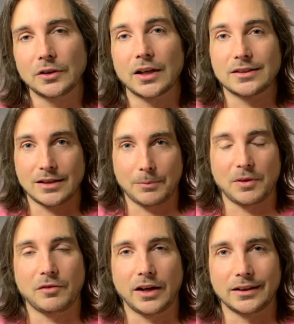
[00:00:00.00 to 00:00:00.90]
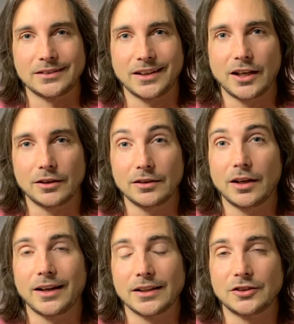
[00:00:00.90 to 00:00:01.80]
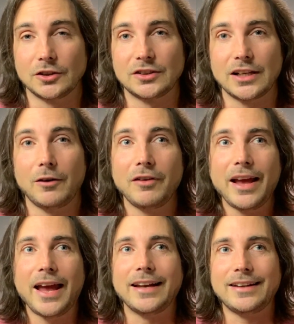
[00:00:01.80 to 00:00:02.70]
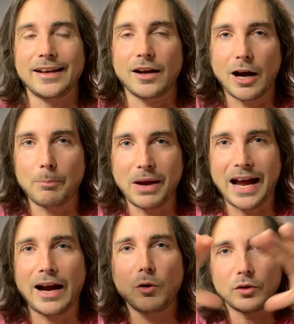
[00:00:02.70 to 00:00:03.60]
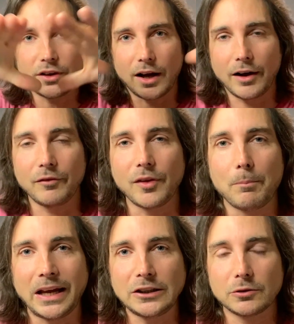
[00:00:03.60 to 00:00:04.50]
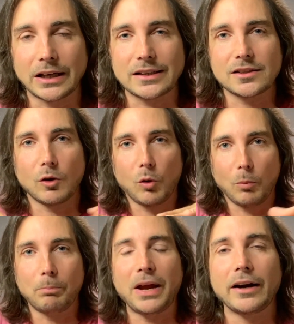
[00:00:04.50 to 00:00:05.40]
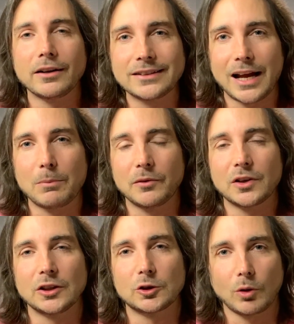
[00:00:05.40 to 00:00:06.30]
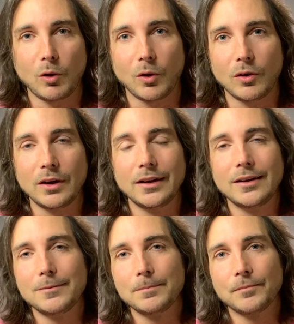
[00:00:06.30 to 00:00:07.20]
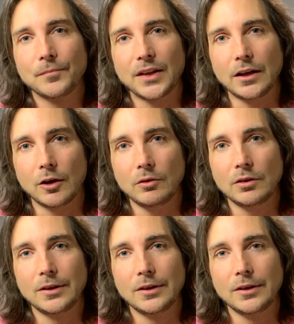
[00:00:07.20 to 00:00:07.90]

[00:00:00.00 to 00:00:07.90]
you got to stop the violence against yourself and get up out of the matrix, the whole paradigm of control, you know?